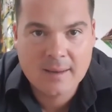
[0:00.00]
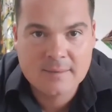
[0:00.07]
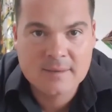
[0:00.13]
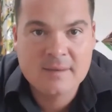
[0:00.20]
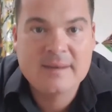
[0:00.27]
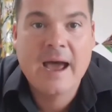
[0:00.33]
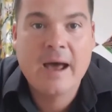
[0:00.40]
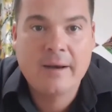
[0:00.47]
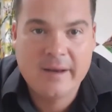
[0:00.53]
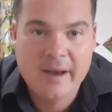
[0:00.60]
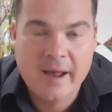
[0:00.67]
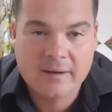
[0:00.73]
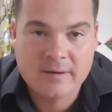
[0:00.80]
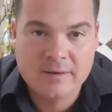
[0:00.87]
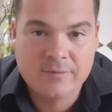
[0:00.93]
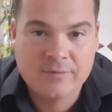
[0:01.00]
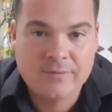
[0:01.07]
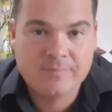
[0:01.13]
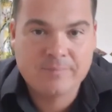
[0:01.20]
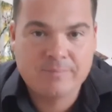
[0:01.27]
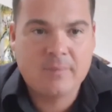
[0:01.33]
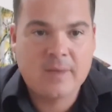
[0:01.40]
down an octave.
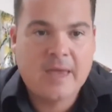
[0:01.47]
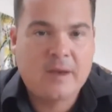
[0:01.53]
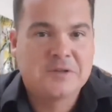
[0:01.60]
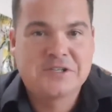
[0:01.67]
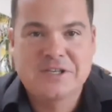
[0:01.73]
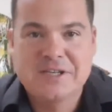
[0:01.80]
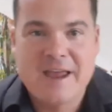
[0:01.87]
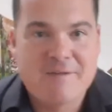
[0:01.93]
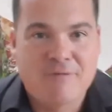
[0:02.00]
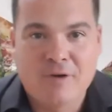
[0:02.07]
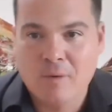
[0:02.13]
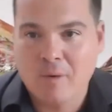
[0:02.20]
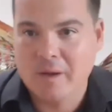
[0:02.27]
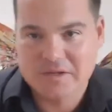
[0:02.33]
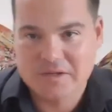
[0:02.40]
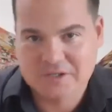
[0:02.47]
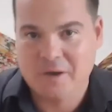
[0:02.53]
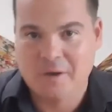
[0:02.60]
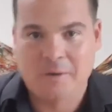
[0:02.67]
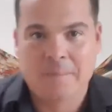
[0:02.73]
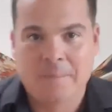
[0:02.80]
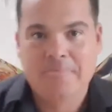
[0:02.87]
I don't see everyone,
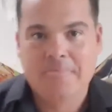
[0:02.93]
so